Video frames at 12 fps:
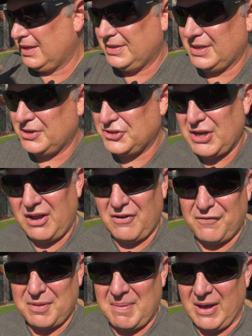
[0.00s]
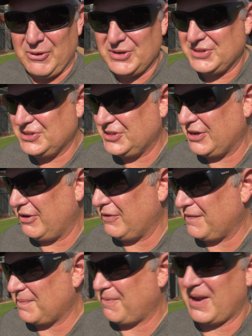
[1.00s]
you know, showing off the mowers and showing
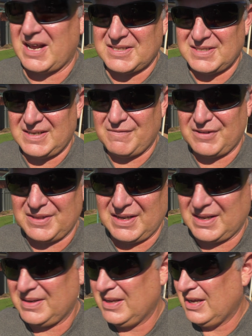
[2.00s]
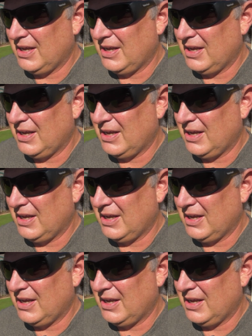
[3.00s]
off the products and everything and